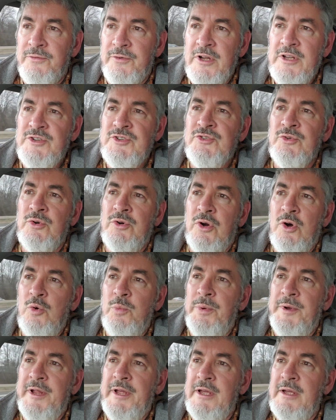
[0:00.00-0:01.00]
French door
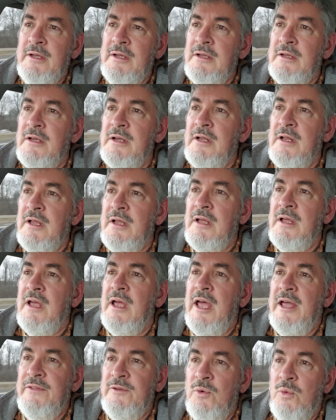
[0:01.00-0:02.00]
opening,
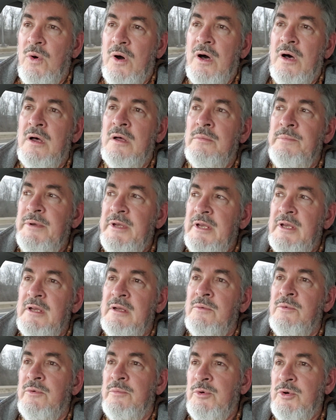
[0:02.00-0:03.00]
and the wall
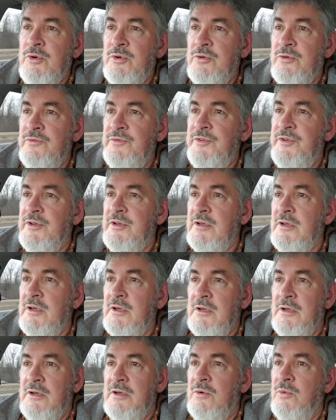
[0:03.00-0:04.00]
being removed,
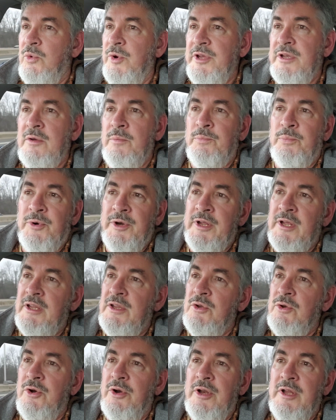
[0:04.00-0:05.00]
we could bring a
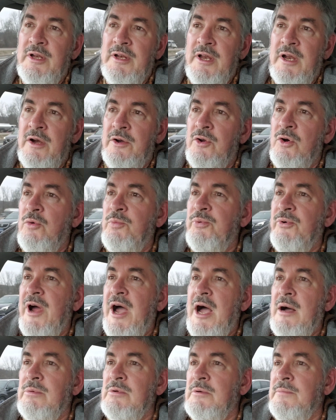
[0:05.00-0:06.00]
unit in there no
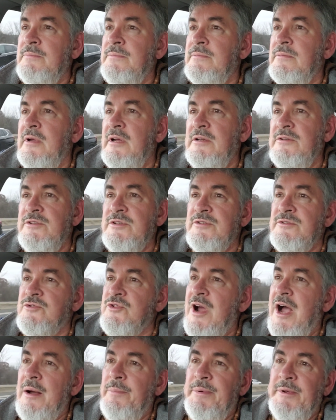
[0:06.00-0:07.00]
problem and just
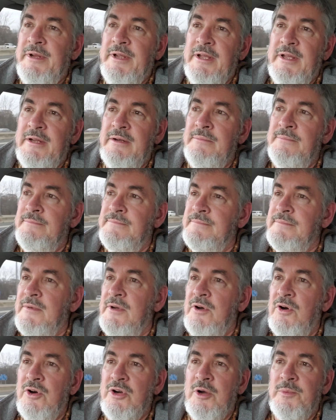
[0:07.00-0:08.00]
drop it in,
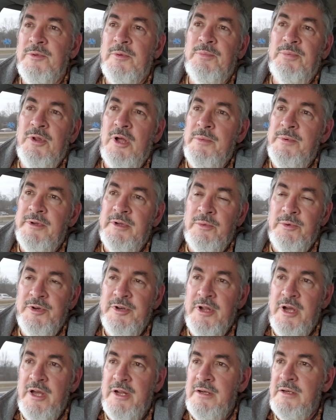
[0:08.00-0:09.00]
hook up the plumbing, and we're
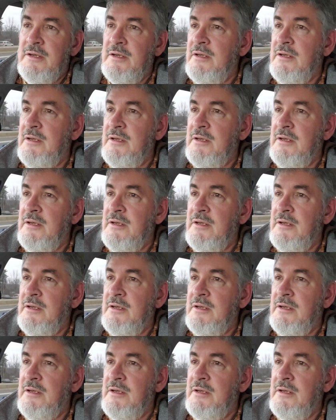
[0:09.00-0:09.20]
done.